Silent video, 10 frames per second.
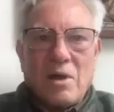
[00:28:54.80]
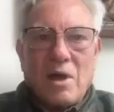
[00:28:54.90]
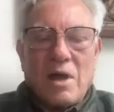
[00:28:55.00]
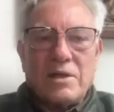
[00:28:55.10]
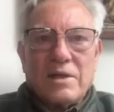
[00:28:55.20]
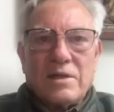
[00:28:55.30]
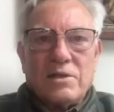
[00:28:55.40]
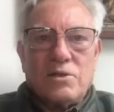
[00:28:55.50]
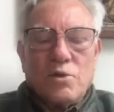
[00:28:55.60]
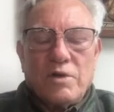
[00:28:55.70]
on
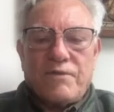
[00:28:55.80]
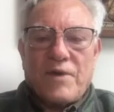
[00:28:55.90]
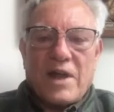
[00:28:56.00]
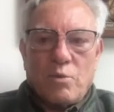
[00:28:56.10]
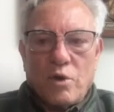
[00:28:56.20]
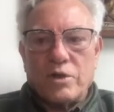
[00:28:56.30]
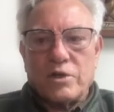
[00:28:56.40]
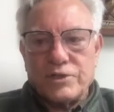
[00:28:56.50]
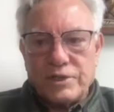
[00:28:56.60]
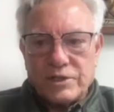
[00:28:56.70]
unifying
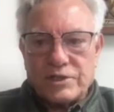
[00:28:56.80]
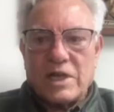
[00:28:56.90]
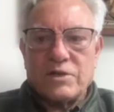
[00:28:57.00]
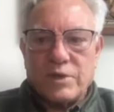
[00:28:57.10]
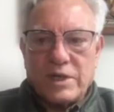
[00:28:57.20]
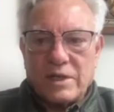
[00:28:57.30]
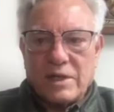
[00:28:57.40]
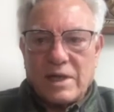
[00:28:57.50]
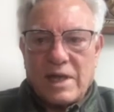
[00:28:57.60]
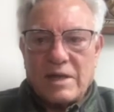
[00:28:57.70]
workers in this country
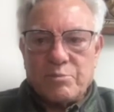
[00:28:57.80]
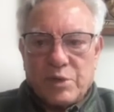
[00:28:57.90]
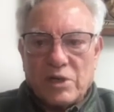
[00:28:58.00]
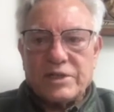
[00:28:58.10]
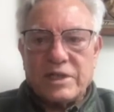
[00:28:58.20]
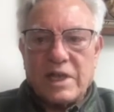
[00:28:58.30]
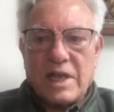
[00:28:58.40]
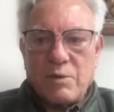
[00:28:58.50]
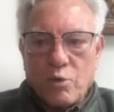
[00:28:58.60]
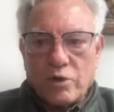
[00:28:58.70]
and building
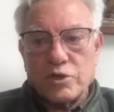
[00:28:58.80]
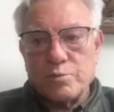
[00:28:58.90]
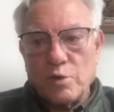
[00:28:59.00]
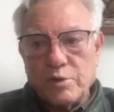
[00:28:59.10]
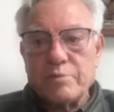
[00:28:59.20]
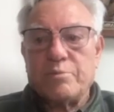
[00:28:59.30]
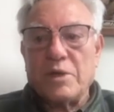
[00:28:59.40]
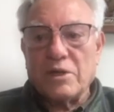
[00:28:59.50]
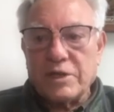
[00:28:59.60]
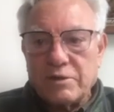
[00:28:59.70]
a workers' movement,
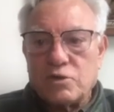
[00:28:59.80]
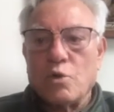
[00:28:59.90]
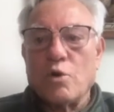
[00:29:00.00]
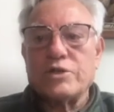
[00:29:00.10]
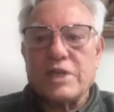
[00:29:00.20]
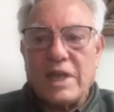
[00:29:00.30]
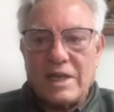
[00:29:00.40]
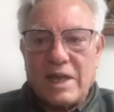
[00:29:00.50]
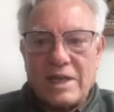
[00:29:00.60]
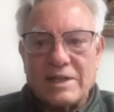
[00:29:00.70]
building towards a